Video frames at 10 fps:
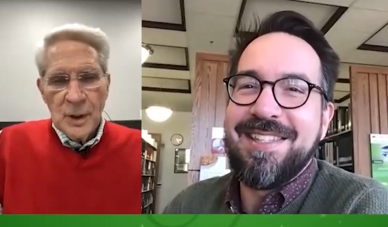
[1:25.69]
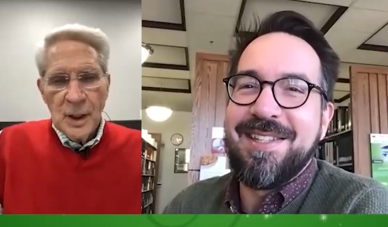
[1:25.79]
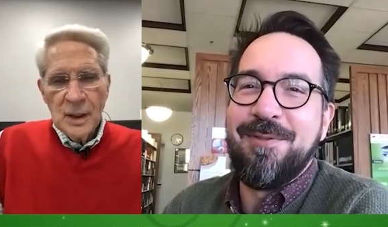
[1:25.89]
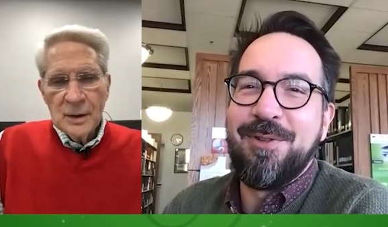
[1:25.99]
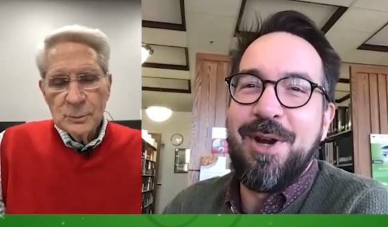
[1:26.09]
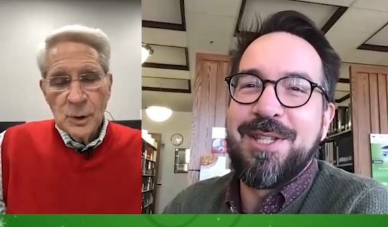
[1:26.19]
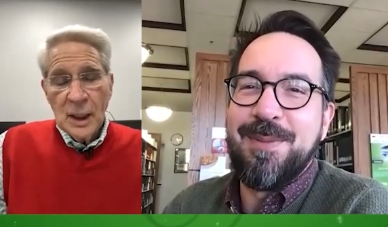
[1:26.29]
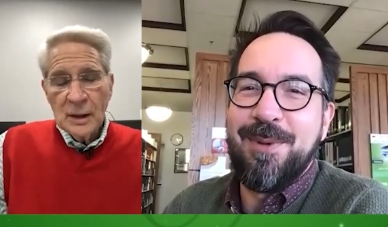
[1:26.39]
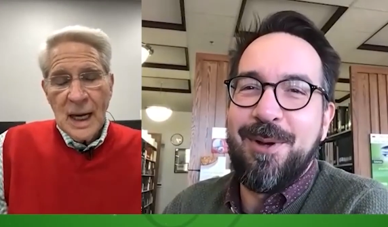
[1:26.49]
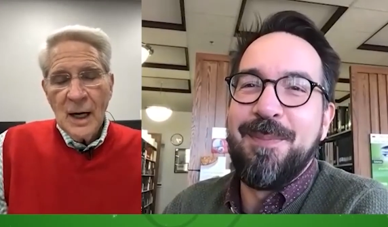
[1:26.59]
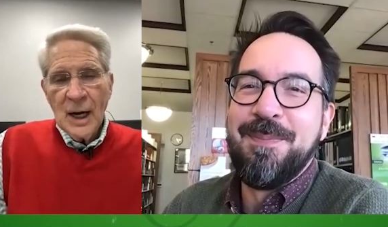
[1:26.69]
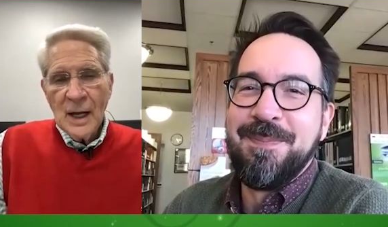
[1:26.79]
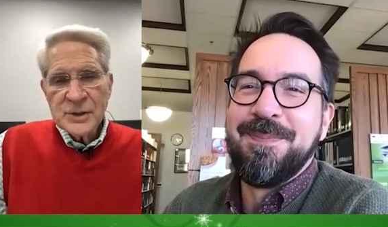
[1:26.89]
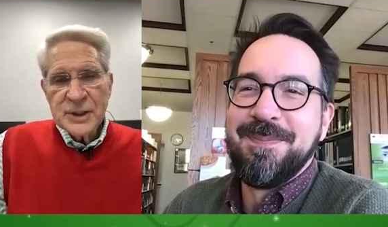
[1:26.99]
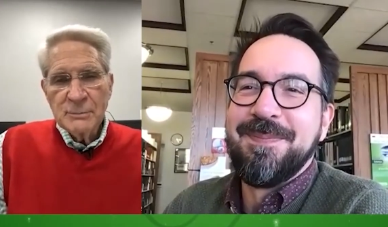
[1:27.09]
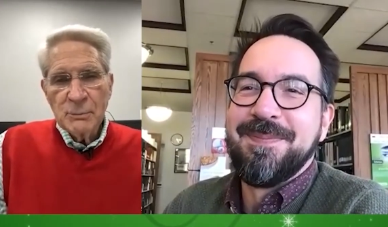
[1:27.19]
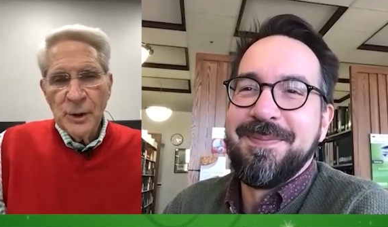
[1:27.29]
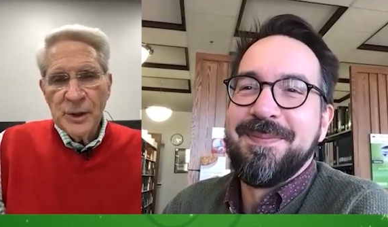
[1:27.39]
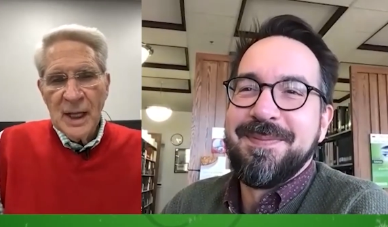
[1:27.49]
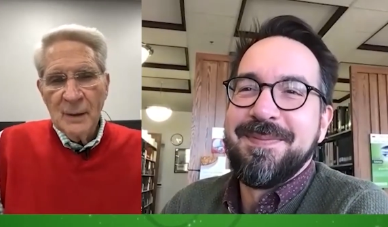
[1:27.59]
Speaker 1: yeah. Well, our house didn't
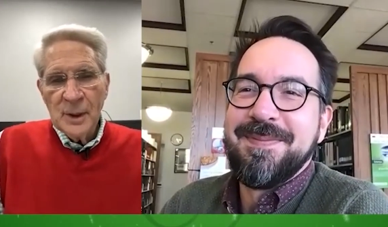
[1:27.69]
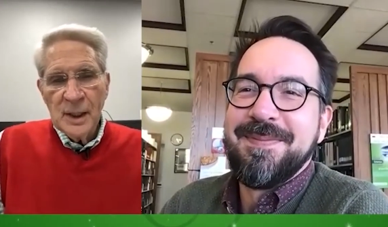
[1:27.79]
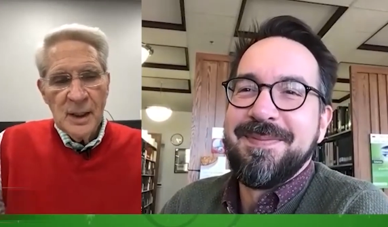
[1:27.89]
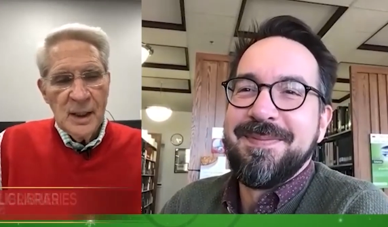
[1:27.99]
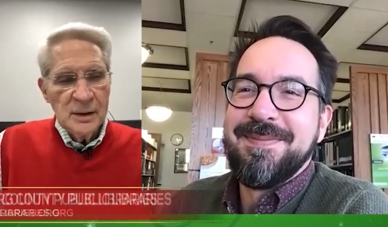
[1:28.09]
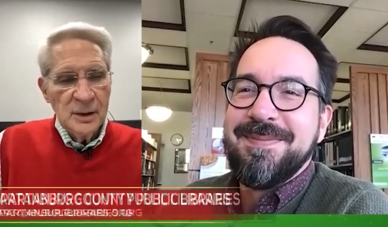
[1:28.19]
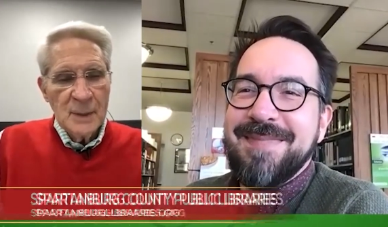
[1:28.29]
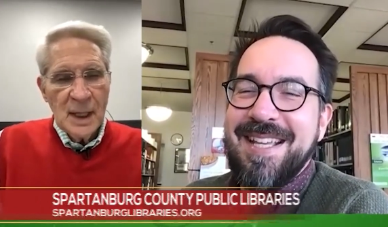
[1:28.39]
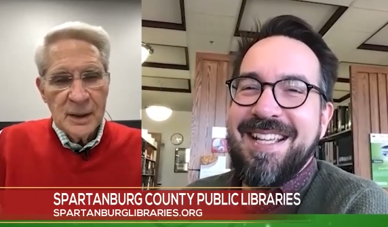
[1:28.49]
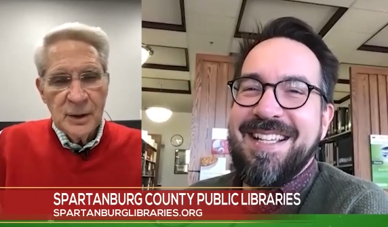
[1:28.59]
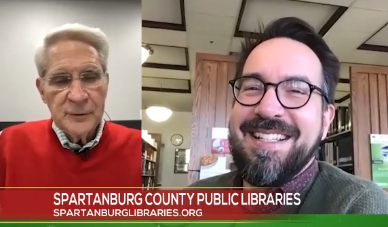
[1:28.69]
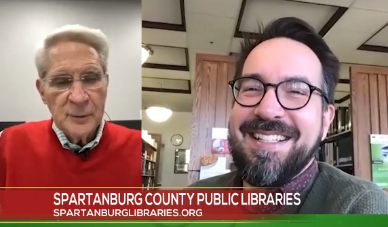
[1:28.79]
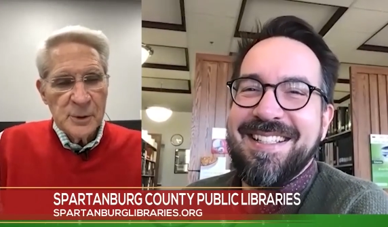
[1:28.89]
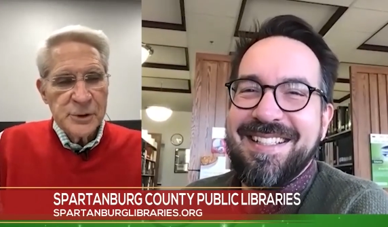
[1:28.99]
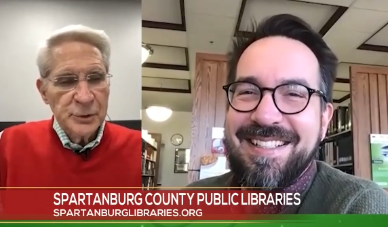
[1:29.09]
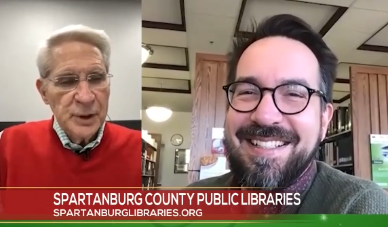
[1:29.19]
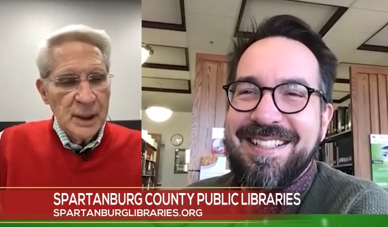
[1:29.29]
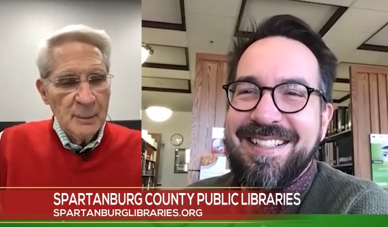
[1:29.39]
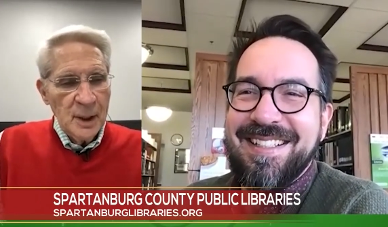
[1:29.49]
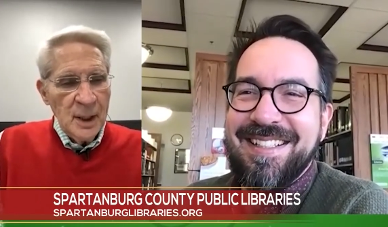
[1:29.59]
burn down, but it, it looked mighty good from the
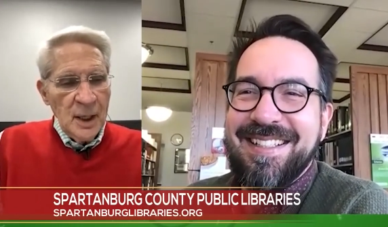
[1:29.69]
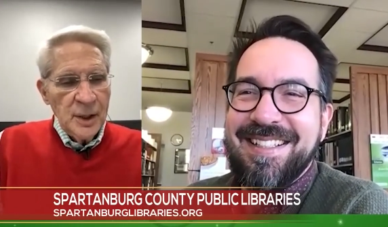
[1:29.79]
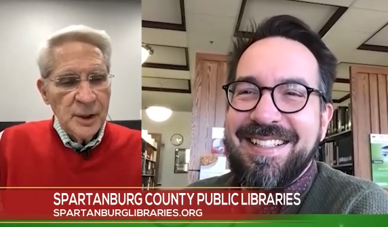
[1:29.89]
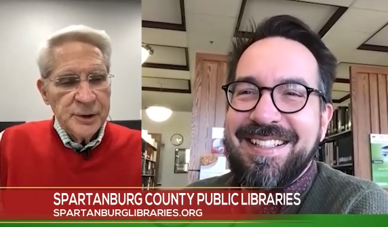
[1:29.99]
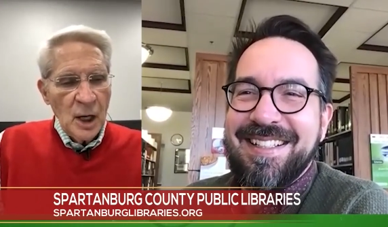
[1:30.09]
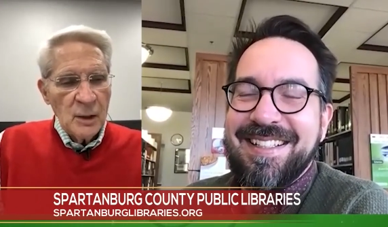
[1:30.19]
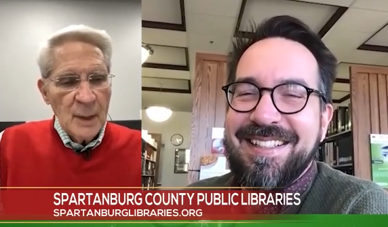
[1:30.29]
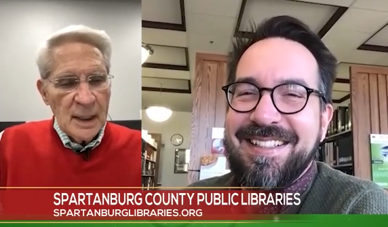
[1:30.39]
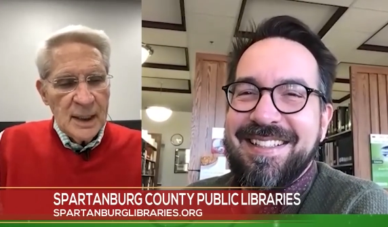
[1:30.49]
street. I mean, you're going to talk about